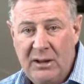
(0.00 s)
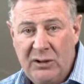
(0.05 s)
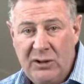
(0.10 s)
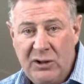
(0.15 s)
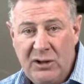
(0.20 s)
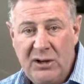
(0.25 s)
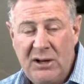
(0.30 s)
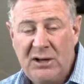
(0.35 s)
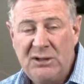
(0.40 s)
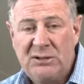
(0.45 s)

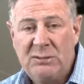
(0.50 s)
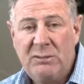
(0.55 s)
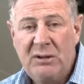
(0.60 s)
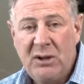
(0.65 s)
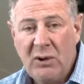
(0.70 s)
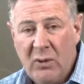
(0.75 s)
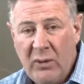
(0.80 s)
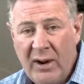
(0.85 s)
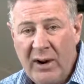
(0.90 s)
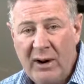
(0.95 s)
You need to be
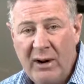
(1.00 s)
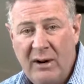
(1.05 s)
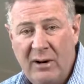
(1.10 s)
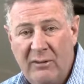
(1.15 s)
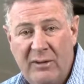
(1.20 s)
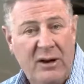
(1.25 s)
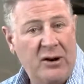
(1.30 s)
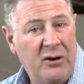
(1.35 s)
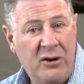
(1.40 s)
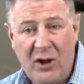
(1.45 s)
aware
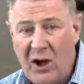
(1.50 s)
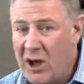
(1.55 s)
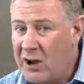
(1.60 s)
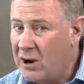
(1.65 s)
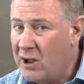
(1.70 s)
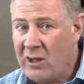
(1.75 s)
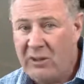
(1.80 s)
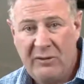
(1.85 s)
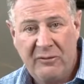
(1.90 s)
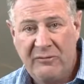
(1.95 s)
that not
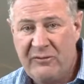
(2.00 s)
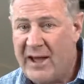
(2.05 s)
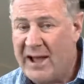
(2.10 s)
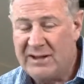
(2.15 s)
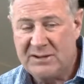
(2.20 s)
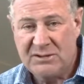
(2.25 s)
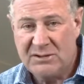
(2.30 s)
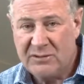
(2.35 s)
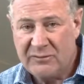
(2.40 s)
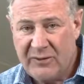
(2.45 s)
all the
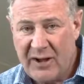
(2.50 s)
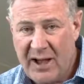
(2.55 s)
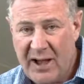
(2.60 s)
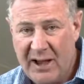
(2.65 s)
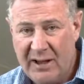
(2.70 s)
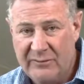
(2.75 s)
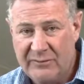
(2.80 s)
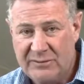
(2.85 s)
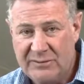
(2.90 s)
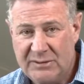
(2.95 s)
fat
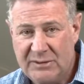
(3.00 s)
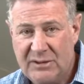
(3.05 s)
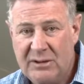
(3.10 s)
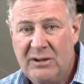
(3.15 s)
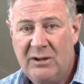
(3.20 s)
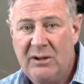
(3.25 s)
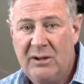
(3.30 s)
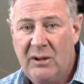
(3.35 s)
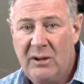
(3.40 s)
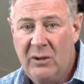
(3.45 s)
survives.
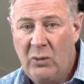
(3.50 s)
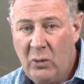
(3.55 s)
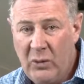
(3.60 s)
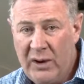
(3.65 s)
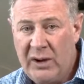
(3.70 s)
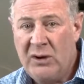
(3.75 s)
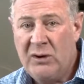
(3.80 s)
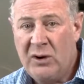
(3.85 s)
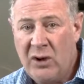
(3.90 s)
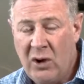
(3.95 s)

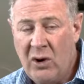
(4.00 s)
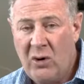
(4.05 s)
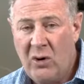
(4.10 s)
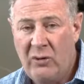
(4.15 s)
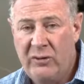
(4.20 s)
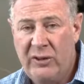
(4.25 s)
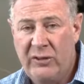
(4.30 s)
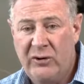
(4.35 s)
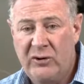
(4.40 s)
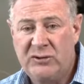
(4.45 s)
We know
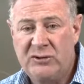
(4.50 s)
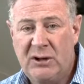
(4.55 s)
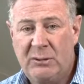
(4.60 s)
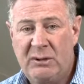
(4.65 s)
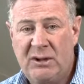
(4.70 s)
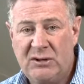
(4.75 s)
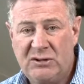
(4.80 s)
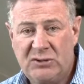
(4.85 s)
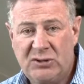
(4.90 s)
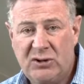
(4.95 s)
that there's going to
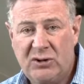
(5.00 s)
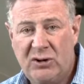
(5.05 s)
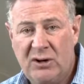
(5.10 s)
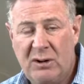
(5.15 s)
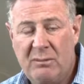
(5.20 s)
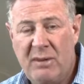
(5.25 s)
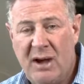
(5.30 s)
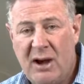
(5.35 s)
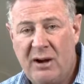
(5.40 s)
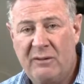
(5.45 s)
be a certain
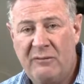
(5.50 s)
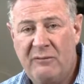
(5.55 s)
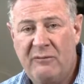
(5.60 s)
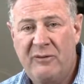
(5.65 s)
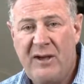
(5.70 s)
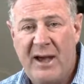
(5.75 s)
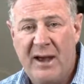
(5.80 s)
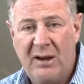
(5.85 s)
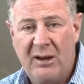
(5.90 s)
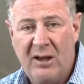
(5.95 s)
amount of
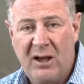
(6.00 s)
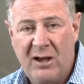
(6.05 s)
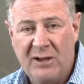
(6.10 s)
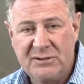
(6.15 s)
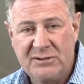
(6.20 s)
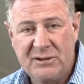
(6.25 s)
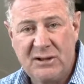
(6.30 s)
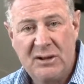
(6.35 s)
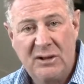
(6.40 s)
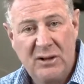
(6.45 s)
fat
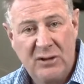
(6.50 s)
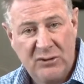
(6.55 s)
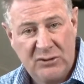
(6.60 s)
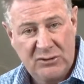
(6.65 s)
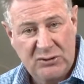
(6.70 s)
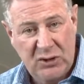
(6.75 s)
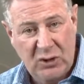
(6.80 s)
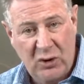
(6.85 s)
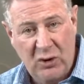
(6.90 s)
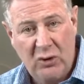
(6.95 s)
loss,
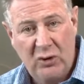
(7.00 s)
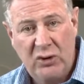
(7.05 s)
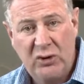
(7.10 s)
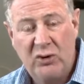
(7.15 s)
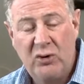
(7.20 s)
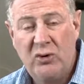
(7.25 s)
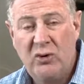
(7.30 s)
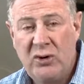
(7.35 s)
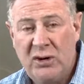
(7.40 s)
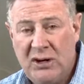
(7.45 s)
so
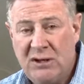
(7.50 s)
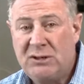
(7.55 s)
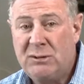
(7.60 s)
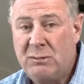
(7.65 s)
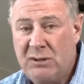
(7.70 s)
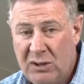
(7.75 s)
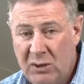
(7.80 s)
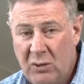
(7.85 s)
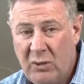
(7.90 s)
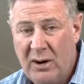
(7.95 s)
you need to
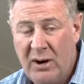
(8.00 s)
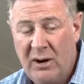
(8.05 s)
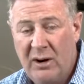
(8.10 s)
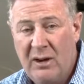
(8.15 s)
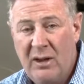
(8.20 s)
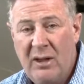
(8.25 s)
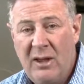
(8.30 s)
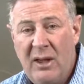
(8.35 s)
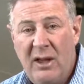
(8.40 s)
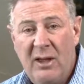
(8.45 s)
be
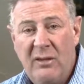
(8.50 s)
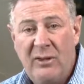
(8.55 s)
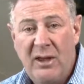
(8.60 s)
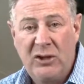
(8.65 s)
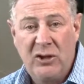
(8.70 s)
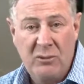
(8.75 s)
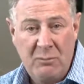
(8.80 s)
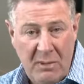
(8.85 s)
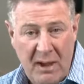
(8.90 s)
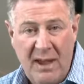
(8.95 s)
aware that
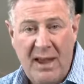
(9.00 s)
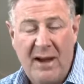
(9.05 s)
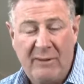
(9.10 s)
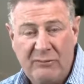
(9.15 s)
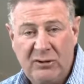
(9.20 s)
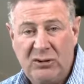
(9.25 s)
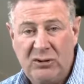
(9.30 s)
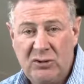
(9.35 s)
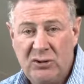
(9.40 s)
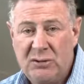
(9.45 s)
you may have
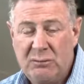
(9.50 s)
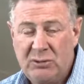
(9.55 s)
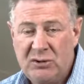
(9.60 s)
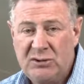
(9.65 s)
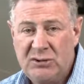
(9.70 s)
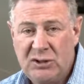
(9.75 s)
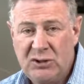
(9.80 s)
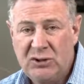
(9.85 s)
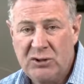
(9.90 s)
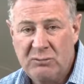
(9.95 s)
to do the
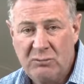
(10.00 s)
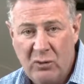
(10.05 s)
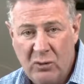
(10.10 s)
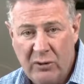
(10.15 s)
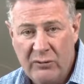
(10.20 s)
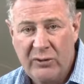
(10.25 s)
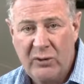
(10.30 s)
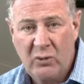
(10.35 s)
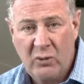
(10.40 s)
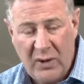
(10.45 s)
procedure
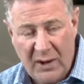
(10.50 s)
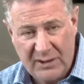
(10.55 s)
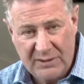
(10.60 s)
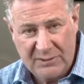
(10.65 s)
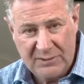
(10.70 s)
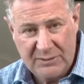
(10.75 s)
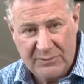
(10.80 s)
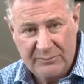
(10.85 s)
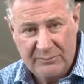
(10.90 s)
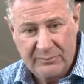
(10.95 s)
more than
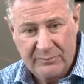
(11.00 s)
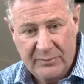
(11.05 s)
once.